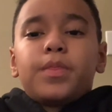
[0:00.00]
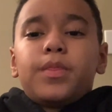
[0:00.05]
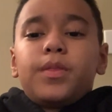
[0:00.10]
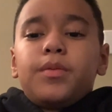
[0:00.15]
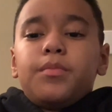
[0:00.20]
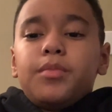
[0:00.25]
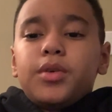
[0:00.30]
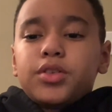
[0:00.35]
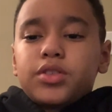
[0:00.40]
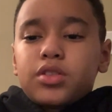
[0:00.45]

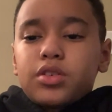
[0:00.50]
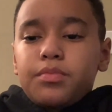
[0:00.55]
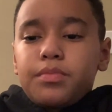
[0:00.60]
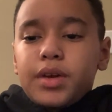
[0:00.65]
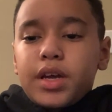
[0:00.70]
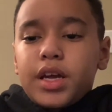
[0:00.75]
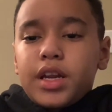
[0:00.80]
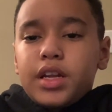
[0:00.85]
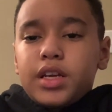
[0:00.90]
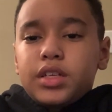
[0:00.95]
Mr.
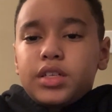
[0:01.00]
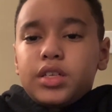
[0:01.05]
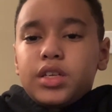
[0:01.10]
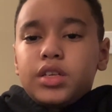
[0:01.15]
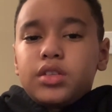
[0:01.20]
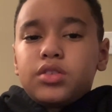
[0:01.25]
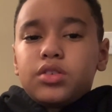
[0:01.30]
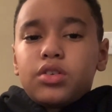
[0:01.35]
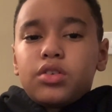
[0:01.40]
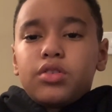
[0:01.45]
Bannis, he
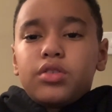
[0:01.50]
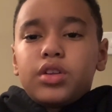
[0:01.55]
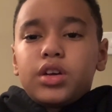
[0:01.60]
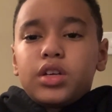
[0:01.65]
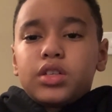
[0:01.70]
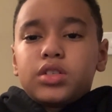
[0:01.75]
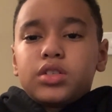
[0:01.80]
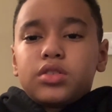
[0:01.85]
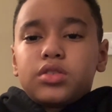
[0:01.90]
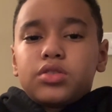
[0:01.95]
told
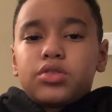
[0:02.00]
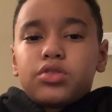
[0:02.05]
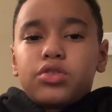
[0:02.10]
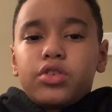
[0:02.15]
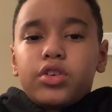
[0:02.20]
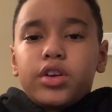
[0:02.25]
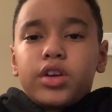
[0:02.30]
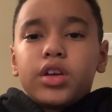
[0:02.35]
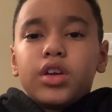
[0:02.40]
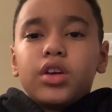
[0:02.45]
us a
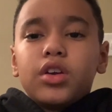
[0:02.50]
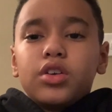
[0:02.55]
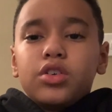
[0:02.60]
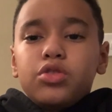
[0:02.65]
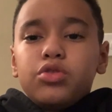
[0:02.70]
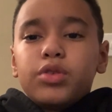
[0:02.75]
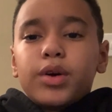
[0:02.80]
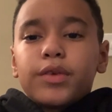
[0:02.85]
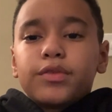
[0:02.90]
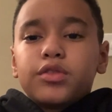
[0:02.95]
story.
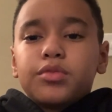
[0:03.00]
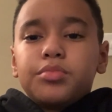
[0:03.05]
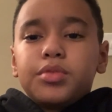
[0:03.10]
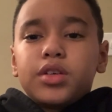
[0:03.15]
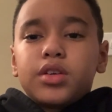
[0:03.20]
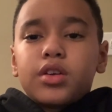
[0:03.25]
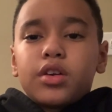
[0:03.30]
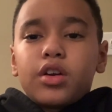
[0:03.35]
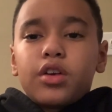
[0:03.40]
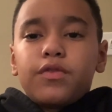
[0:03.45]
You have to be
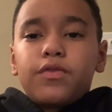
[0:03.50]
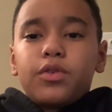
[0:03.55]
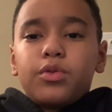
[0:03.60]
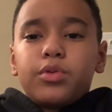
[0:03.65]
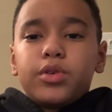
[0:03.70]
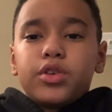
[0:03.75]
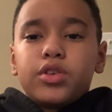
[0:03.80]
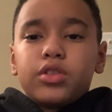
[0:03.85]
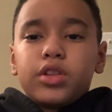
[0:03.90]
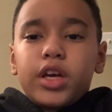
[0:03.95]
careful
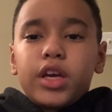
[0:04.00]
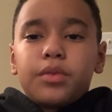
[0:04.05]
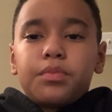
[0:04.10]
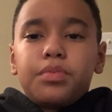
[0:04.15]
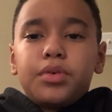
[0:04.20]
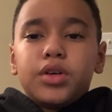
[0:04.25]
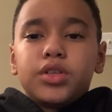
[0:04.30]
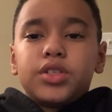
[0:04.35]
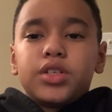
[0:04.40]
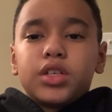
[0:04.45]
when you're like
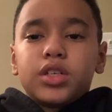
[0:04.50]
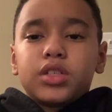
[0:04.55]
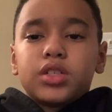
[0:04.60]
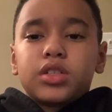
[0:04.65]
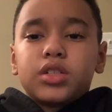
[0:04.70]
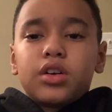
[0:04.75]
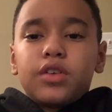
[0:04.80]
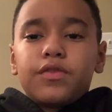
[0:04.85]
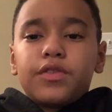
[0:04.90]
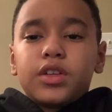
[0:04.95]
pushing
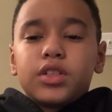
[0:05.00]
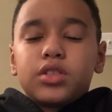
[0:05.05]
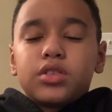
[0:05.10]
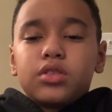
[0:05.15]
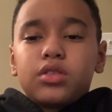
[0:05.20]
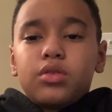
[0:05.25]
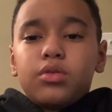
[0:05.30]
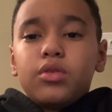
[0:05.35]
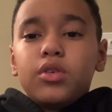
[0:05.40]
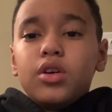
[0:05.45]
stuff into
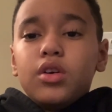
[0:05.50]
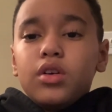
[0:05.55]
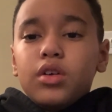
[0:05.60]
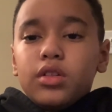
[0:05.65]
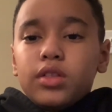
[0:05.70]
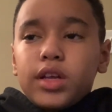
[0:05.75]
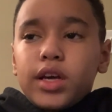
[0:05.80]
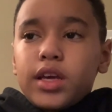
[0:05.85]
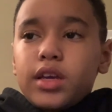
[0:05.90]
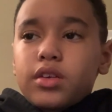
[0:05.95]
the
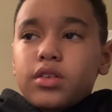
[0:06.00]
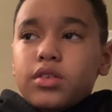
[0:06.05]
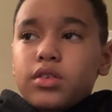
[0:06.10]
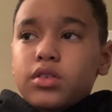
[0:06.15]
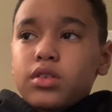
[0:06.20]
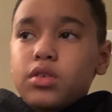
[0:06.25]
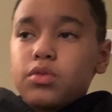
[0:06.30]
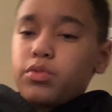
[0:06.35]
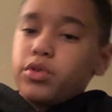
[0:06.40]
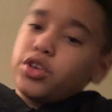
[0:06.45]

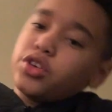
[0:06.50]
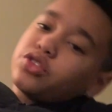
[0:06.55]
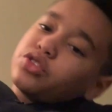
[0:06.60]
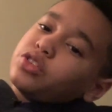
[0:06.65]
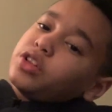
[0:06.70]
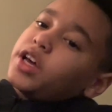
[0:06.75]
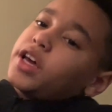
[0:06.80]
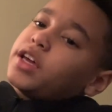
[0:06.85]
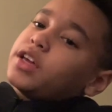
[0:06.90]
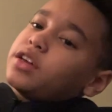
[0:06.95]
when you're
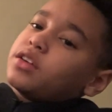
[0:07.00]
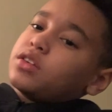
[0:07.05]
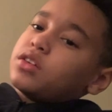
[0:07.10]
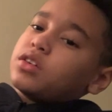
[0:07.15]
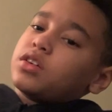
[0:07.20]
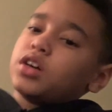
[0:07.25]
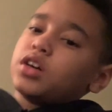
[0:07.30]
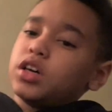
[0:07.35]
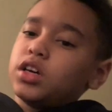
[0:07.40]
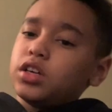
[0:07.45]

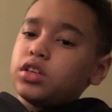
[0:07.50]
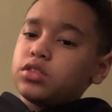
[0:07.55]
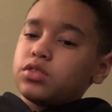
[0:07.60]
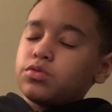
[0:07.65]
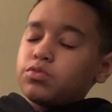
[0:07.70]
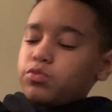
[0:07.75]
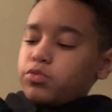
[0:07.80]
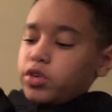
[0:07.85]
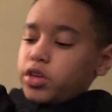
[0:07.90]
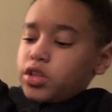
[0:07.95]
cause
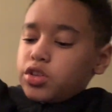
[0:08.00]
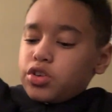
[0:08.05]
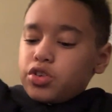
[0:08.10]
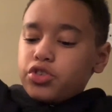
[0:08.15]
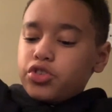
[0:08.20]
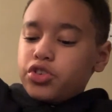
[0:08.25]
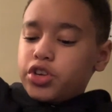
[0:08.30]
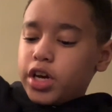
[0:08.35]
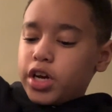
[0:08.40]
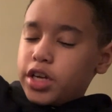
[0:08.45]
when you're
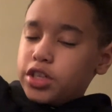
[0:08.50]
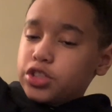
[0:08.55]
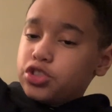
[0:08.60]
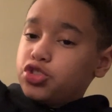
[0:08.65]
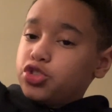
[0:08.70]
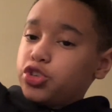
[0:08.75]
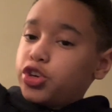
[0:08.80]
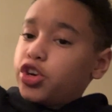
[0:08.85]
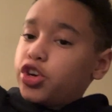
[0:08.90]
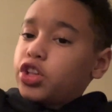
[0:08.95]
done
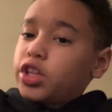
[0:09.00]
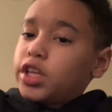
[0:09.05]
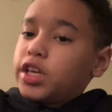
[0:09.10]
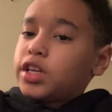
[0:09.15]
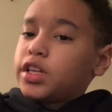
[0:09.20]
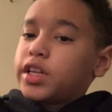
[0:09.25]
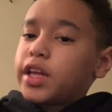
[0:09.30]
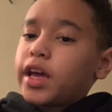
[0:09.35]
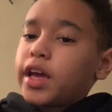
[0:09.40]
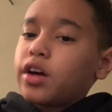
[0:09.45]

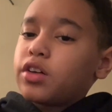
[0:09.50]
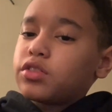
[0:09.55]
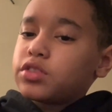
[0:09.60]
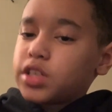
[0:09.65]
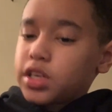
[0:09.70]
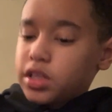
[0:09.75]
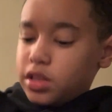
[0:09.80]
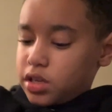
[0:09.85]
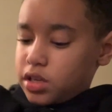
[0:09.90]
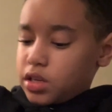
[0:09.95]
drilling down,
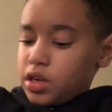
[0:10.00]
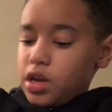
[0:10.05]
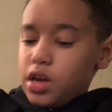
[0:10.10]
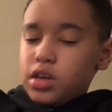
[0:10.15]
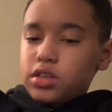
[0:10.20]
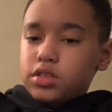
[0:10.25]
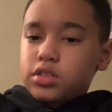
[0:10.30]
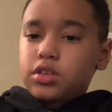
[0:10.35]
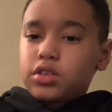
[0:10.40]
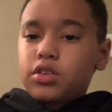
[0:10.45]
say this.
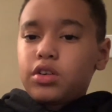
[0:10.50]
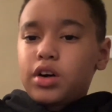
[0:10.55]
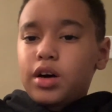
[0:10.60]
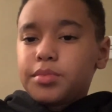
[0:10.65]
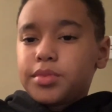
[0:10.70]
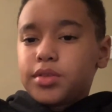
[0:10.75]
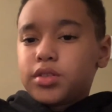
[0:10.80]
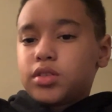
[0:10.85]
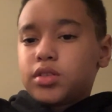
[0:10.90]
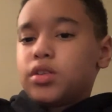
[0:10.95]
So
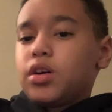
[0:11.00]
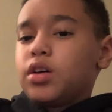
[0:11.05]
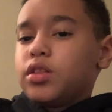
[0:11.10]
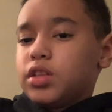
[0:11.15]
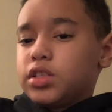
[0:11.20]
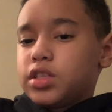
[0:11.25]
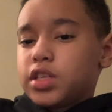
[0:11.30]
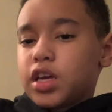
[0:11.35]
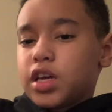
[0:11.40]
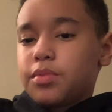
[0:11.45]
I'm on the
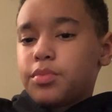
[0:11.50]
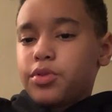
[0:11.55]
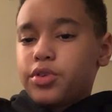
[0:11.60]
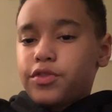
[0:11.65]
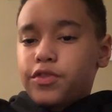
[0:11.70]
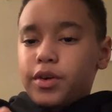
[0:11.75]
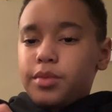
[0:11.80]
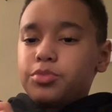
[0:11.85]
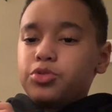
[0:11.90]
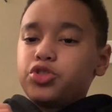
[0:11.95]
table. If
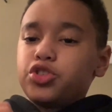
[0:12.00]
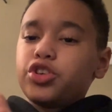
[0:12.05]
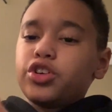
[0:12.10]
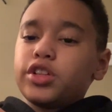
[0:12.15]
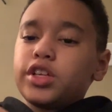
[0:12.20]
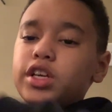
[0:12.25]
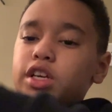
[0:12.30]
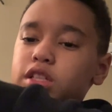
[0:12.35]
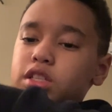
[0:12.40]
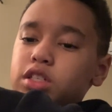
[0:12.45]
I'm
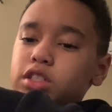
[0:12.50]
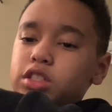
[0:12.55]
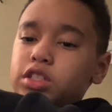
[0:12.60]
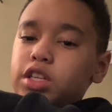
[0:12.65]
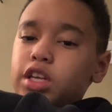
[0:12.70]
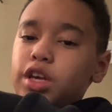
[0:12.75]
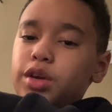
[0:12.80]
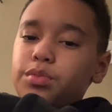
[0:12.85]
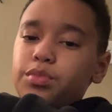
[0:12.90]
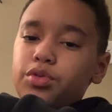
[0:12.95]
drilling into the
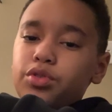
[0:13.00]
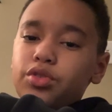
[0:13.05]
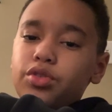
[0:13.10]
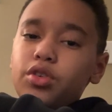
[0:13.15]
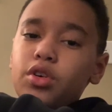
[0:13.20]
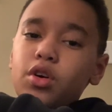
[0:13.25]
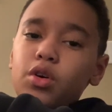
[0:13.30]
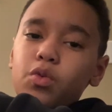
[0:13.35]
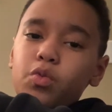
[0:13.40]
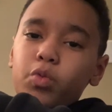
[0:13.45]
table,
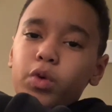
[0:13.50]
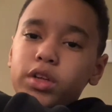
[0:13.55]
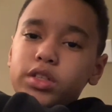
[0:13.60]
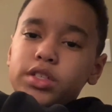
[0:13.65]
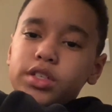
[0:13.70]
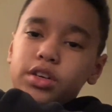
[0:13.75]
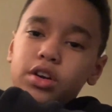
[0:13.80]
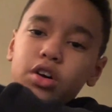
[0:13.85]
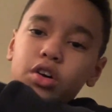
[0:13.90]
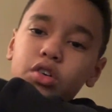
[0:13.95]
once
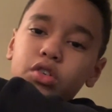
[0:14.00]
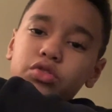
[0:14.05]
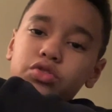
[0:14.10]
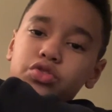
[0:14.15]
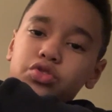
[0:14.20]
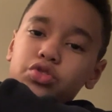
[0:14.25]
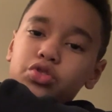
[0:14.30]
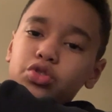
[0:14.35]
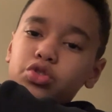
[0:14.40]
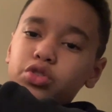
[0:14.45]
it goes
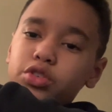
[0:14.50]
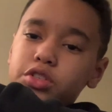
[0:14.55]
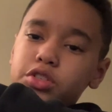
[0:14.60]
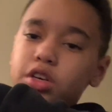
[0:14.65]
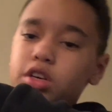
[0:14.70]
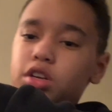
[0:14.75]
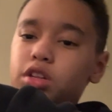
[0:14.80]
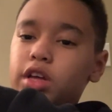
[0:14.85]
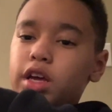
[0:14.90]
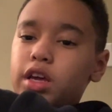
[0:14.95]
through, it's
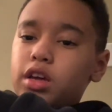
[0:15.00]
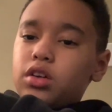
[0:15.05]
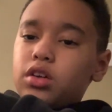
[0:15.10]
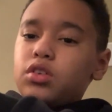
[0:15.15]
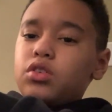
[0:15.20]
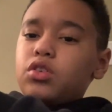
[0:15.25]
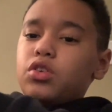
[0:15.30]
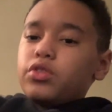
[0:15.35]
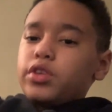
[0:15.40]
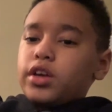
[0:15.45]
gonna
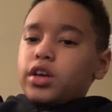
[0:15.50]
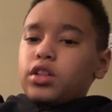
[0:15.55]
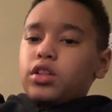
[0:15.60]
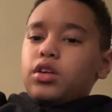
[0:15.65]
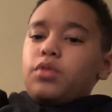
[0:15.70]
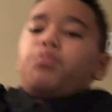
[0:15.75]
go down